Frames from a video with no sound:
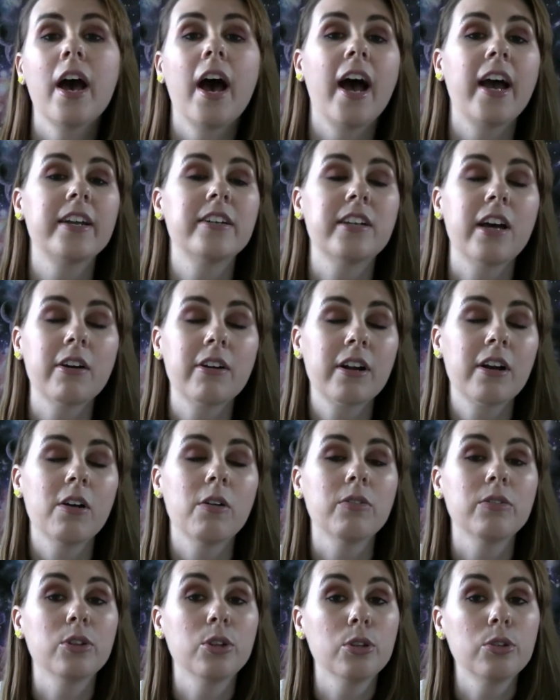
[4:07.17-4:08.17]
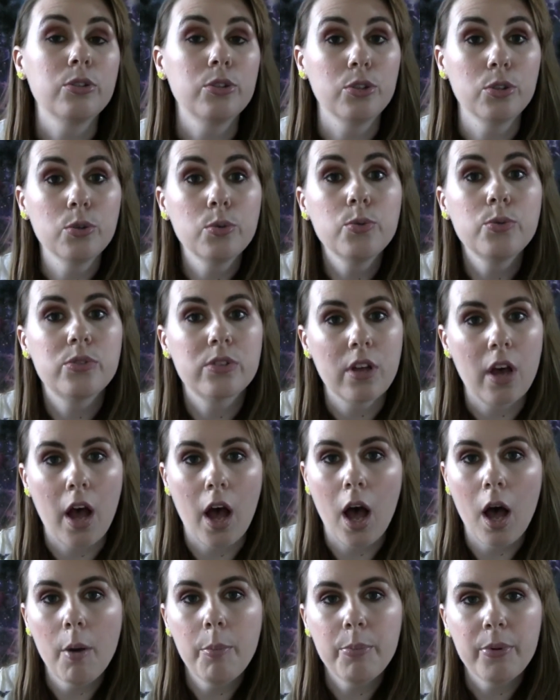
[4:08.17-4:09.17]
I doubt I'll use
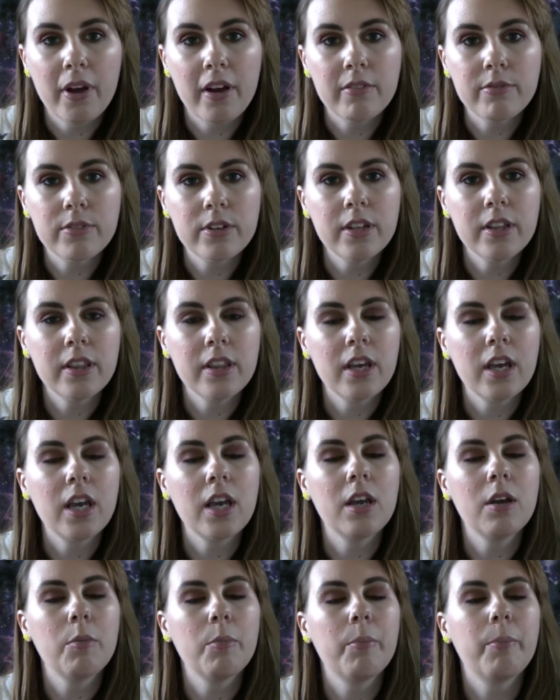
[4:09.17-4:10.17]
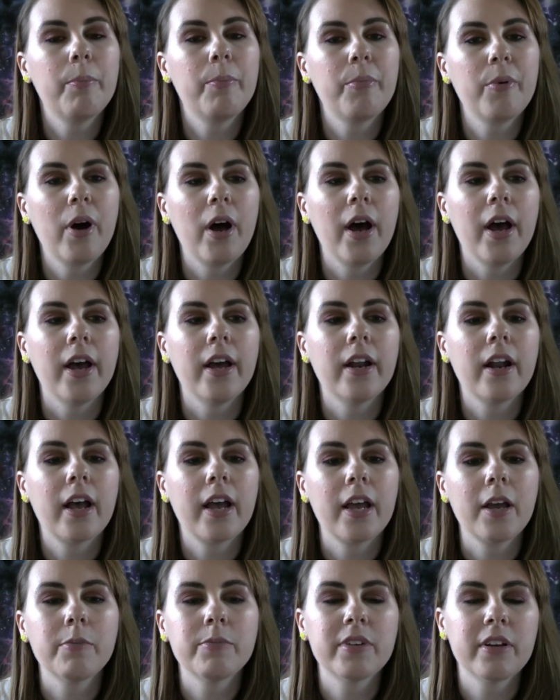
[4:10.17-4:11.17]
up everything, but
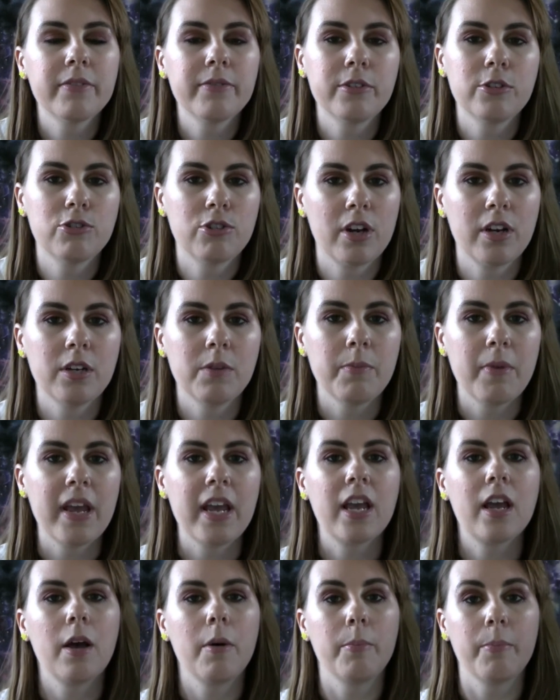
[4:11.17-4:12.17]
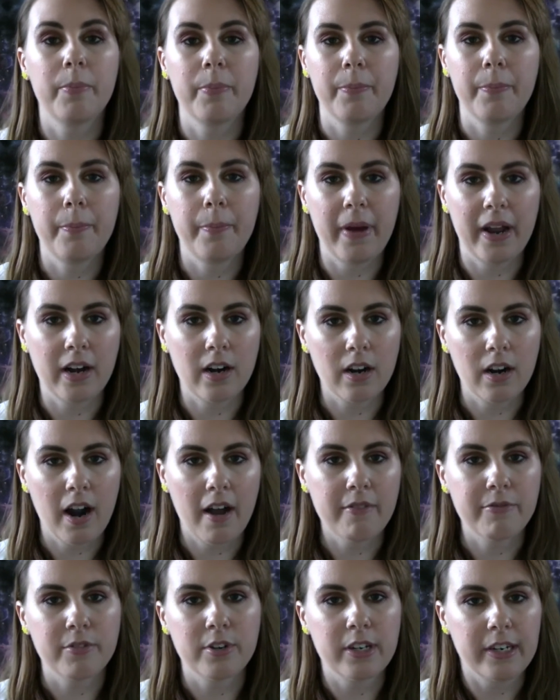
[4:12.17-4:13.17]
I am definitely trying to make a better
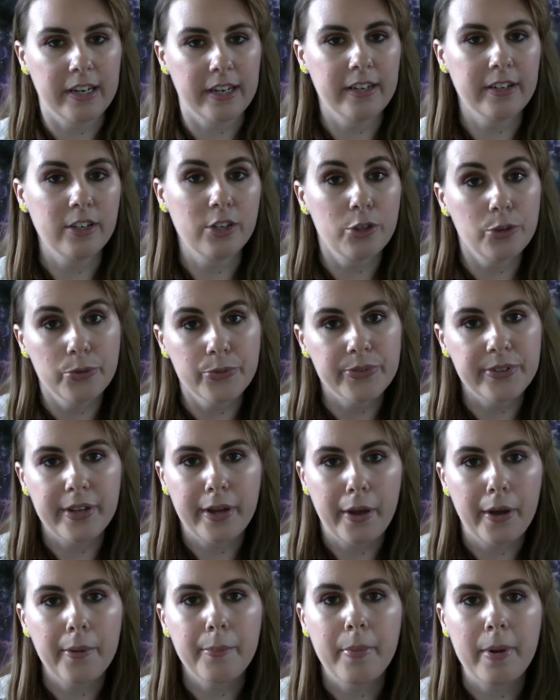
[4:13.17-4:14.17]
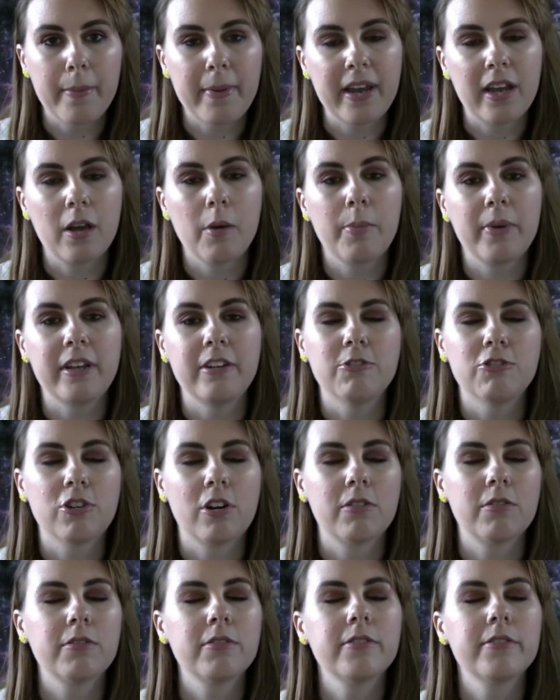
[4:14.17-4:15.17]
effort in using my makeup in
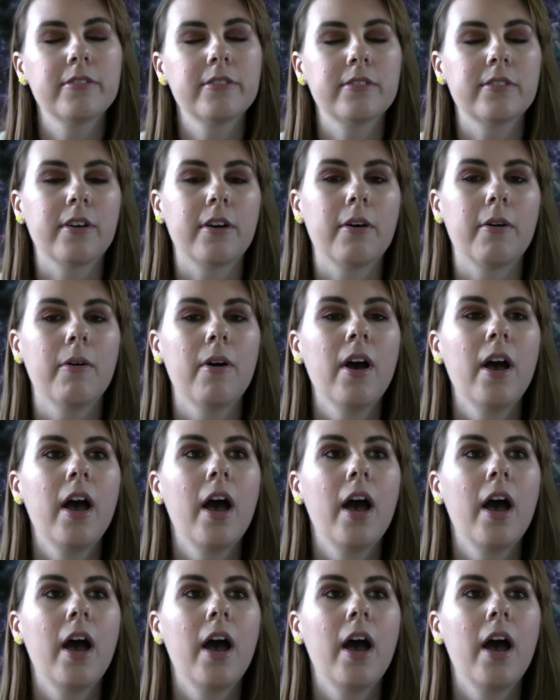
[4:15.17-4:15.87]
general. So